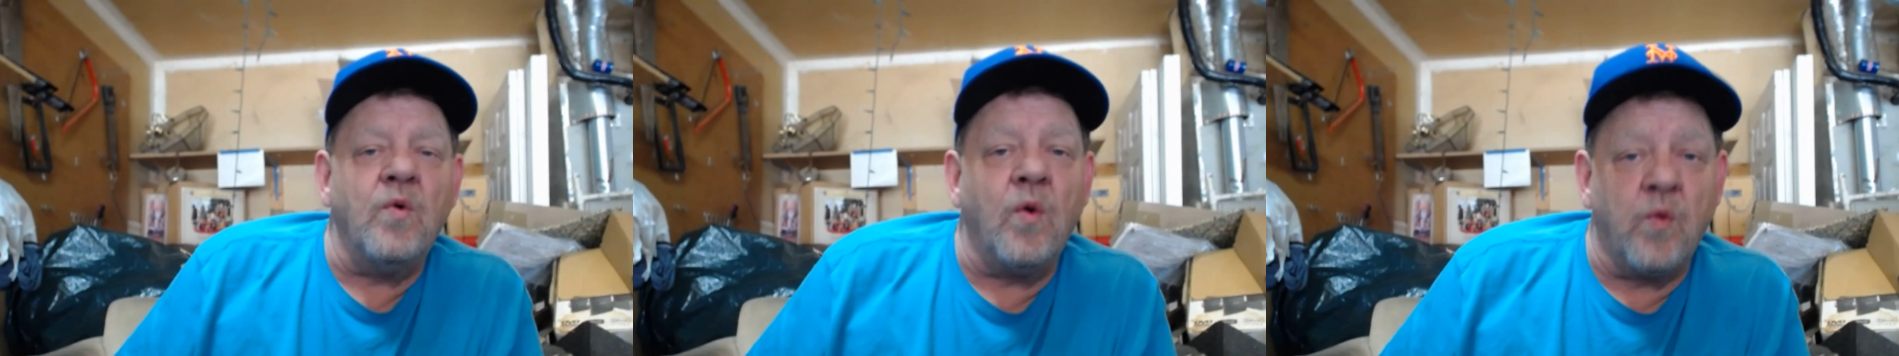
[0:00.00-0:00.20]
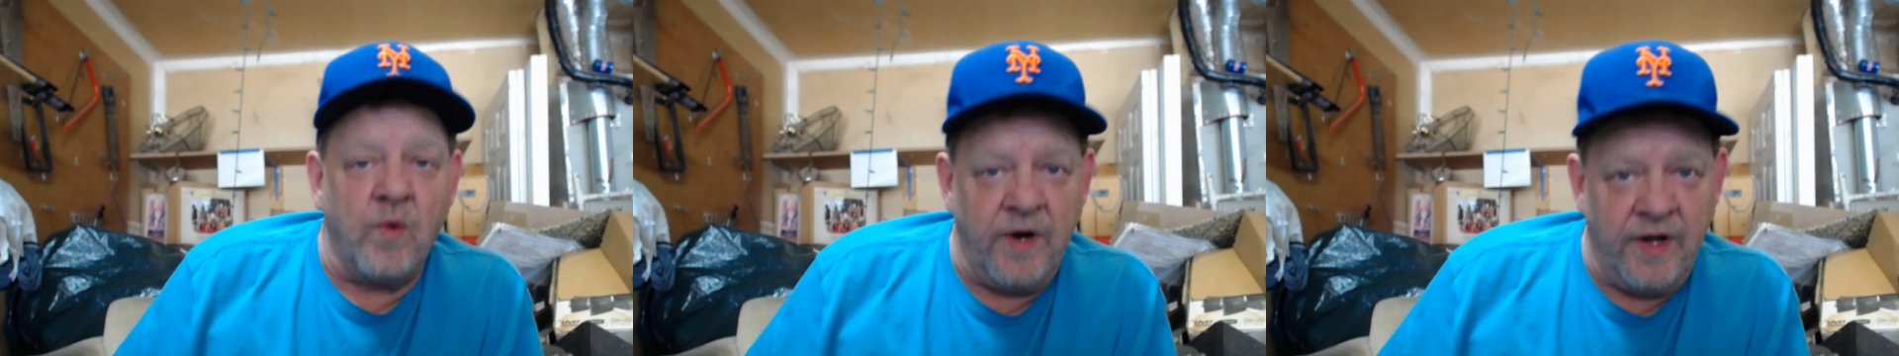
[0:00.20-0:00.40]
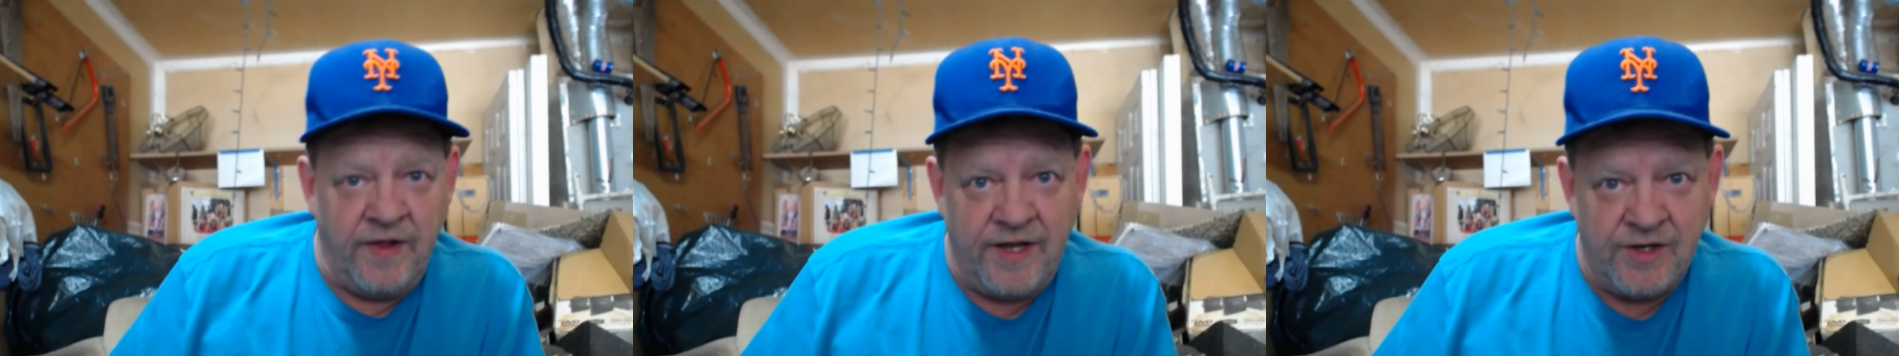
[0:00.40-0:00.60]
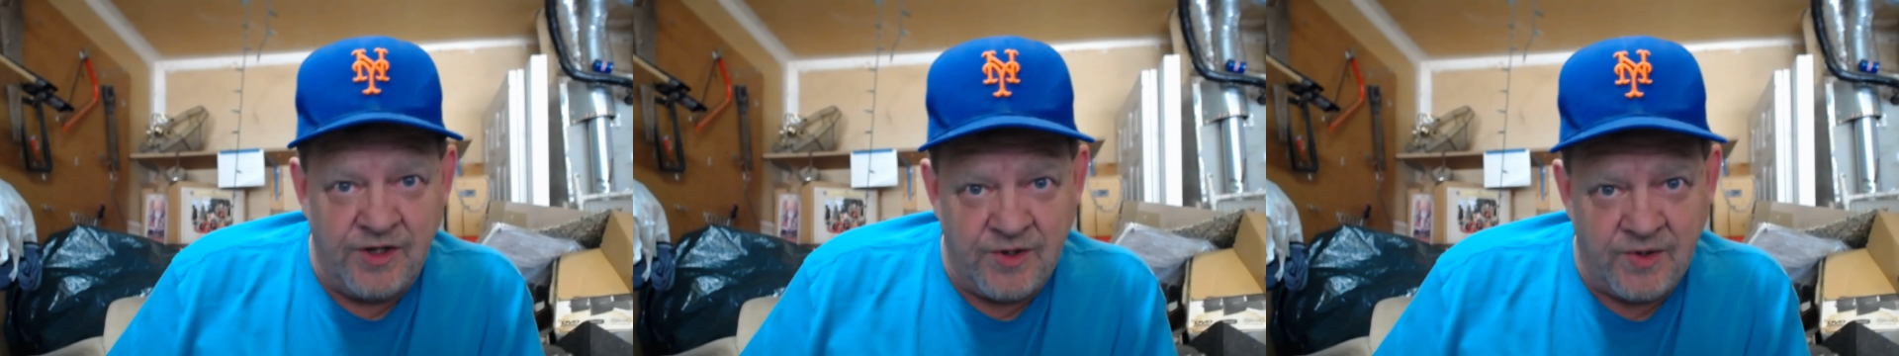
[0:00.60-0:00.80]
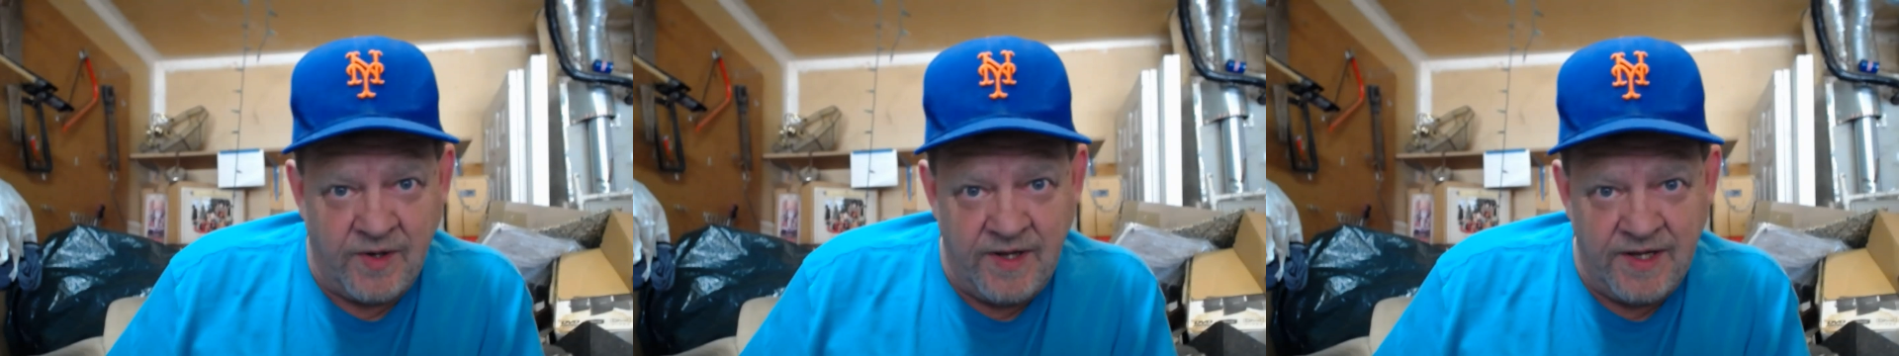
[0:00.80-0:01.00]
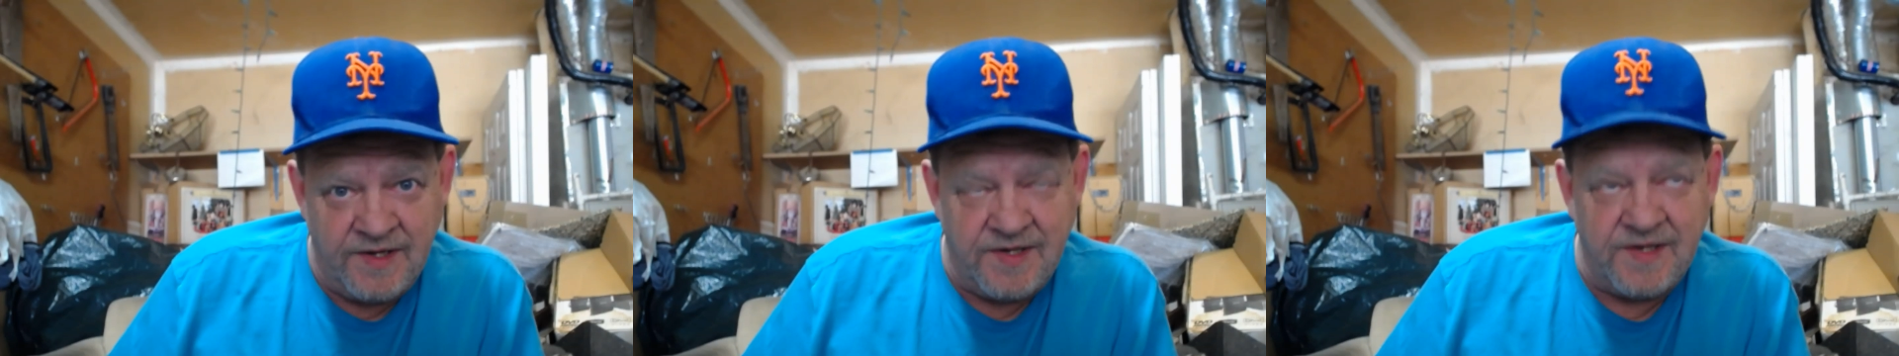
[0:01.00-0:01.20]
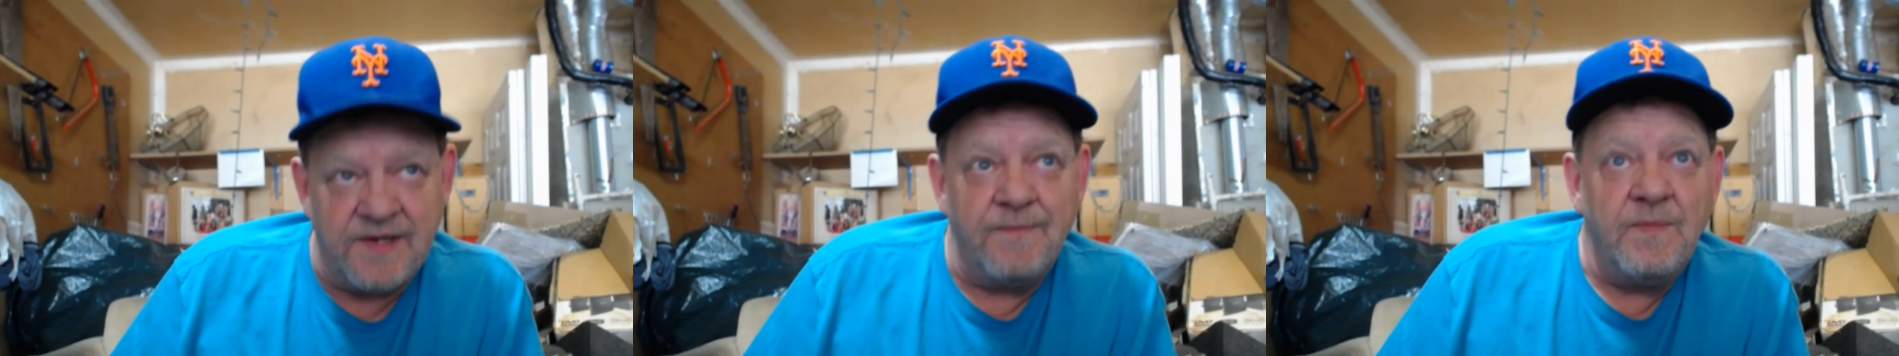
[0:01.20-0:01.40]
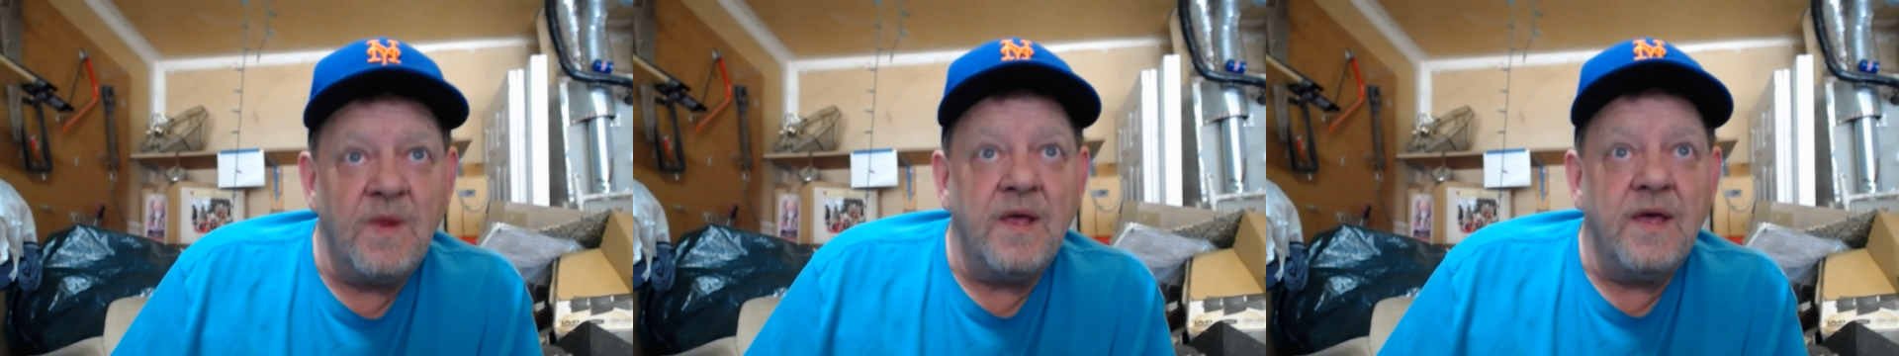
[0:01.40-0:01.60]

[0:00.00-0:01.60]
will really enjoy this